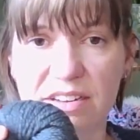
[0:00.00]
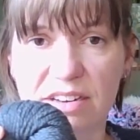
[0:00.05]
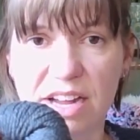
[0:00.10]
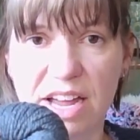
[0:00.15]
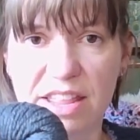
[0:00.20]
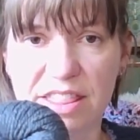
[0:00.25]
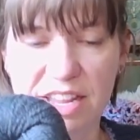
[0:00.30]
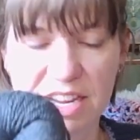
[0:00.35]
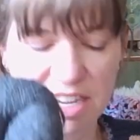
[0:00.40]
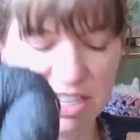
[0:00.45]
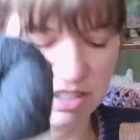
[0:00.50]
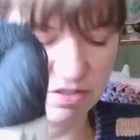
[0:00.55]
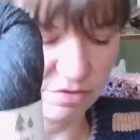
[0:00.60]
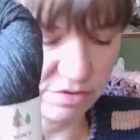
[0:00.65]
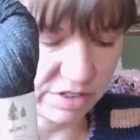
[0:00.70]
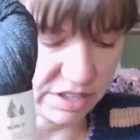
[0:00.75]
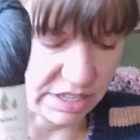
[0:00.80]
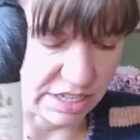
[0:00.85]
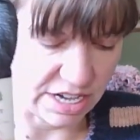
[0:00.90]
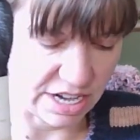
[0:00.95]
I think it's
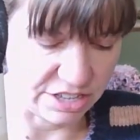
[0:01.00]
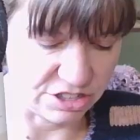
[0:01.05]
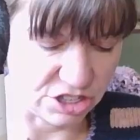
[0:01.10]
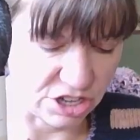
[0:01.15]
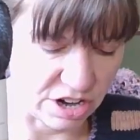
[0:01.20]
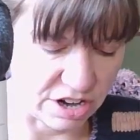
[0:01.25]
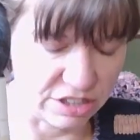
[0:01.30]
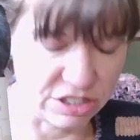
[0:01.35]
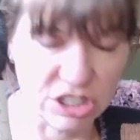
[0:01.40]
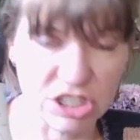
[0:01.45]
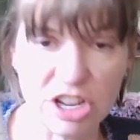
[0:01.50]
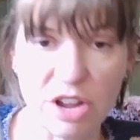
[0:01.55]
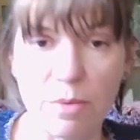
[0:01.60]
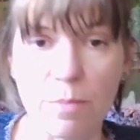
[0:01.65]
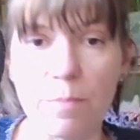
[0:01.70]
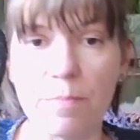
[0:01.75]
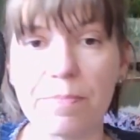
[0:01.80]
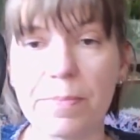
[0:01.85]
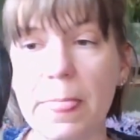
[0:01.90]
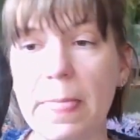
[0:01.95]
really nice yarn.
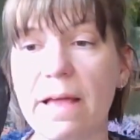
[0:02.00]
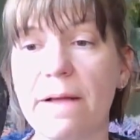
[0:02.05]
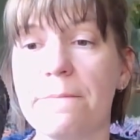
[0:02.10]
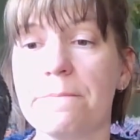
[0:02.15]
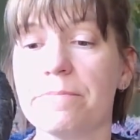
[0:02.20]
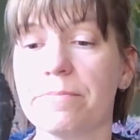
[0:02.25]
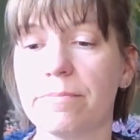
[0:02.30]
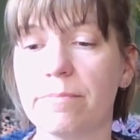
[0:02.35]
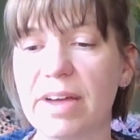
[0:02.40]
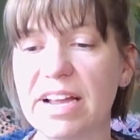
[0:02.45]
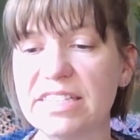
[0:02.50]
So my